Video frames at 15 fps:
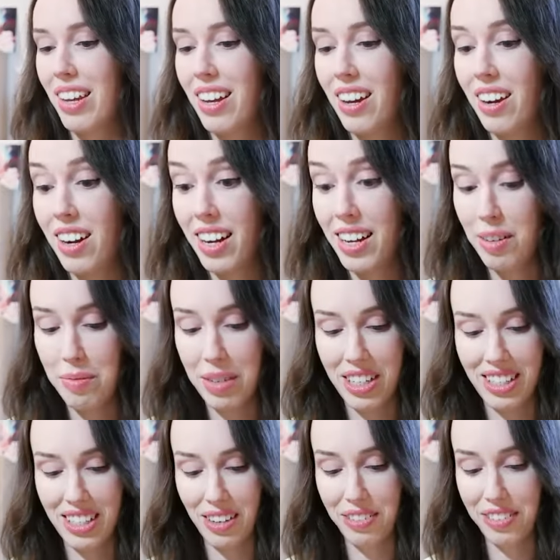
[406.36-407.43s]
I am
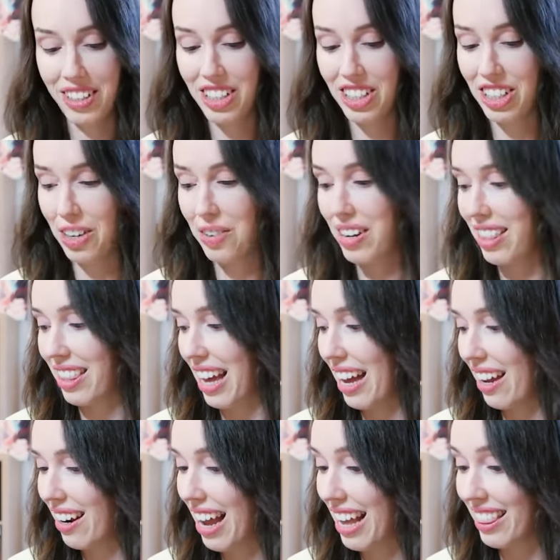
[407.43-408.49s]
definitely showing
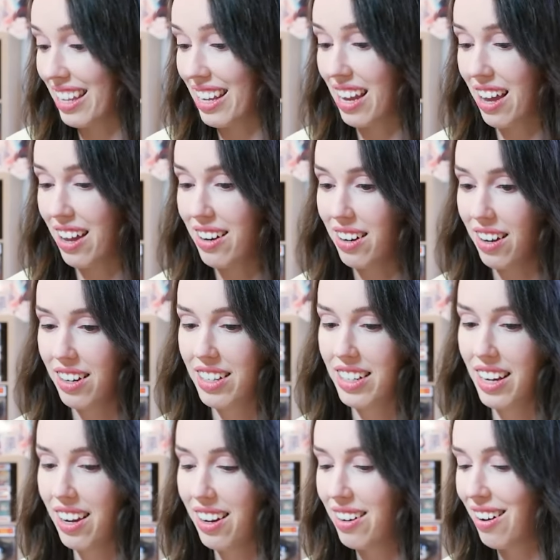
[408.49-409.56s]
that at the end
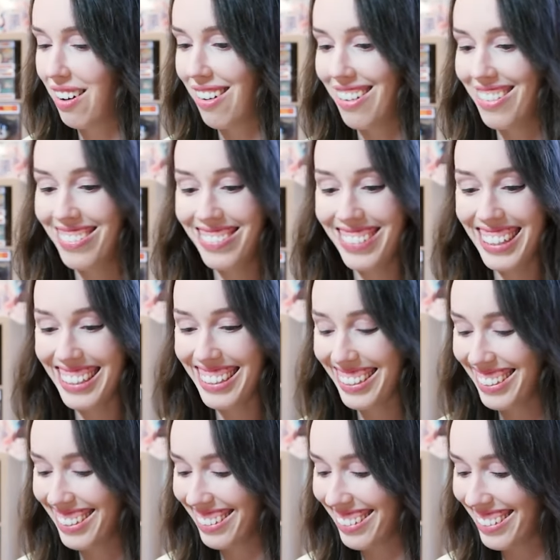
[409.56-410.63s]
again. Oh my
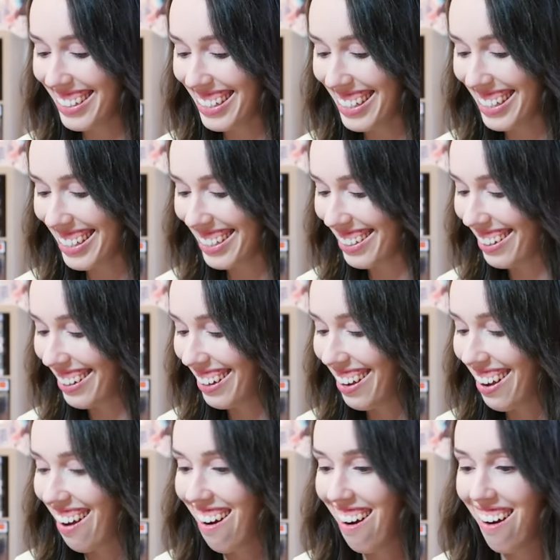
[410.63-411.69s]
gosh.
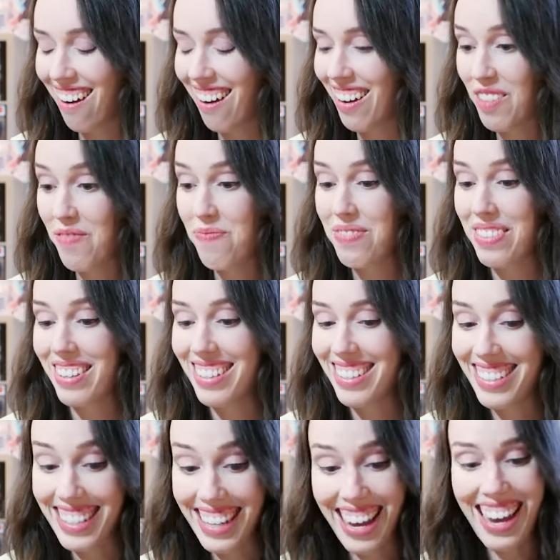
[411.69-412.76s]

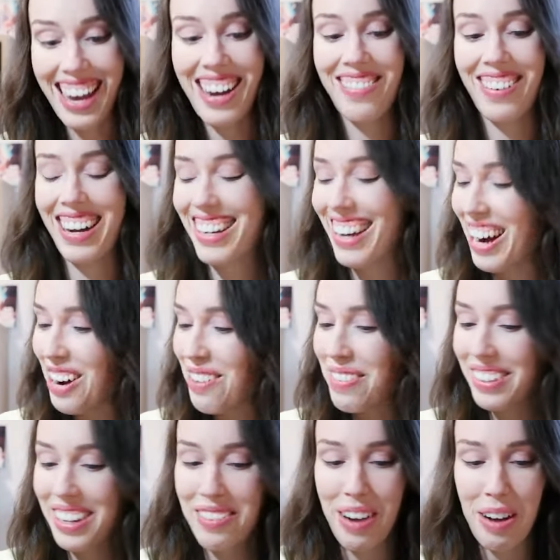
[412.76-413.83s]
Damn, I can't
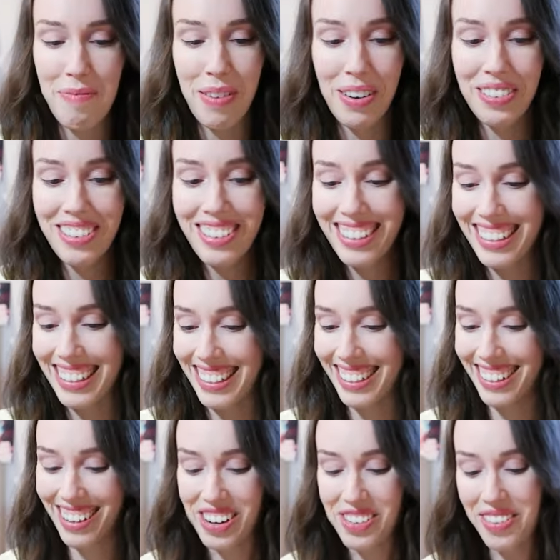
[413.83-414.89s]
believe I pulled it.
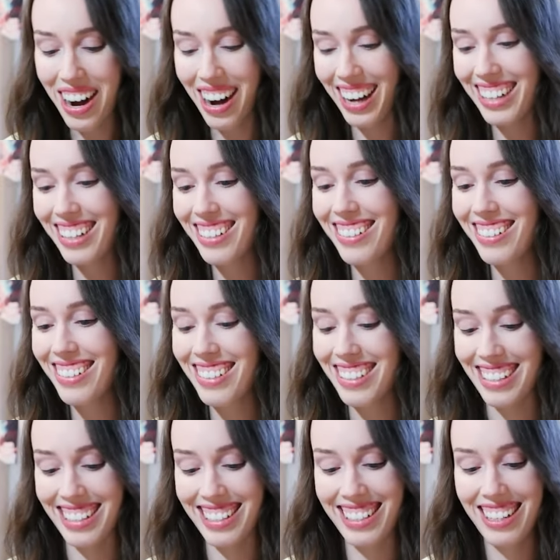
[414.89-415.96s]
Oh my goodness.